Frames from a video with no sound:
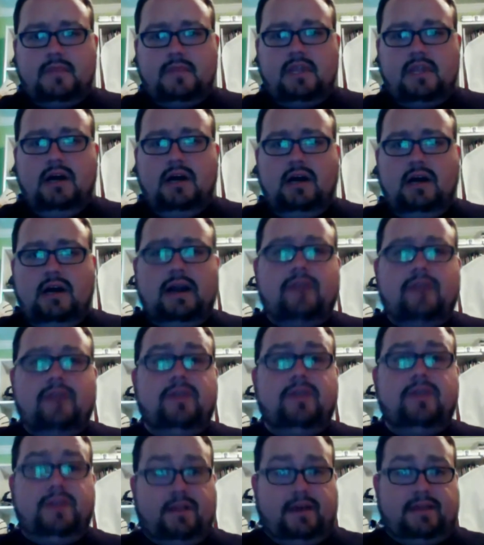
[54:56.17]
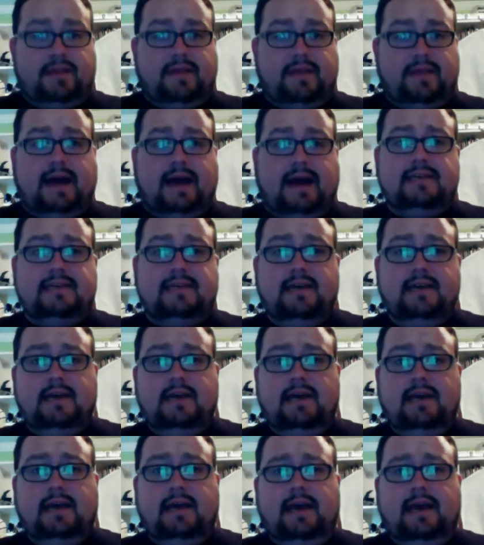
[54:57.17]
everything like that,
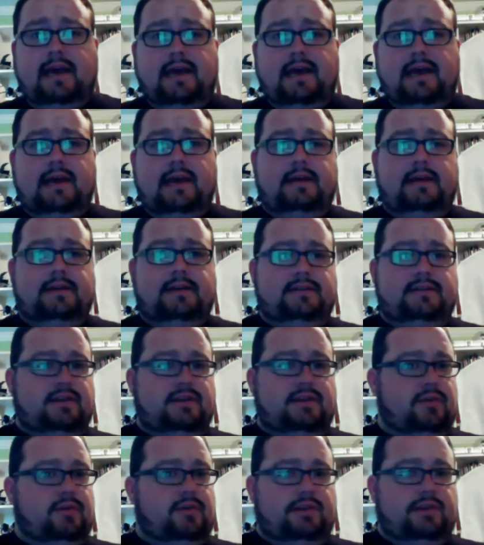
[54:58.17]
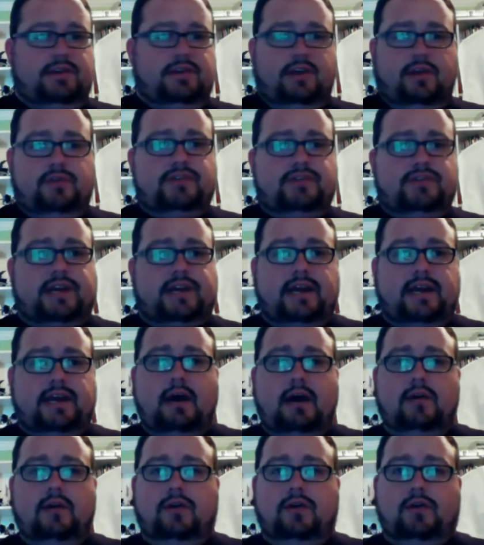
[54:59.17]
and you can check it
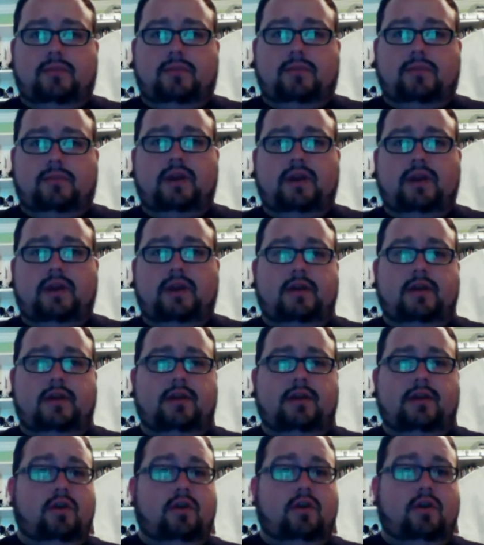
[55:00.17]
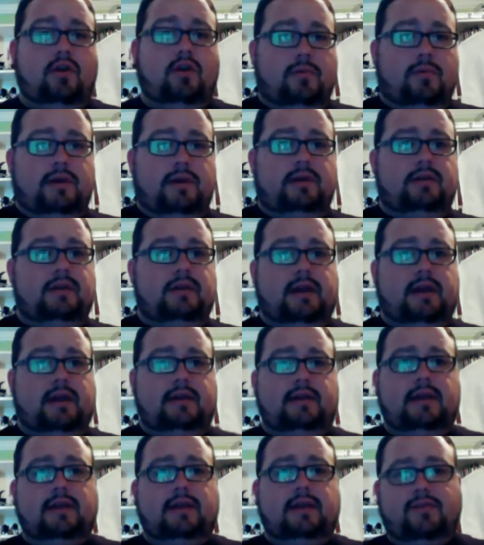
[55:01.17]
out. You can print it out at home
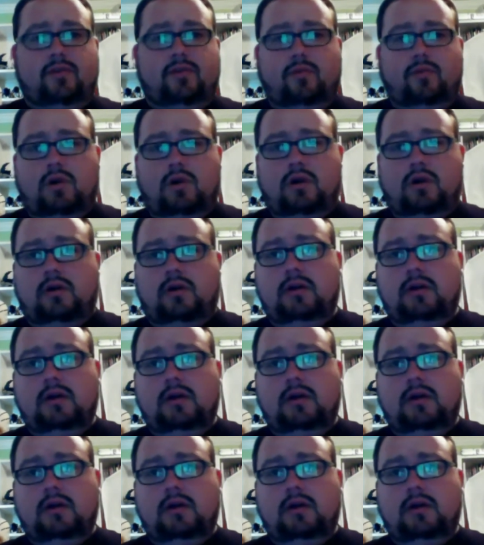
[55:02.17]
and give it a whirl.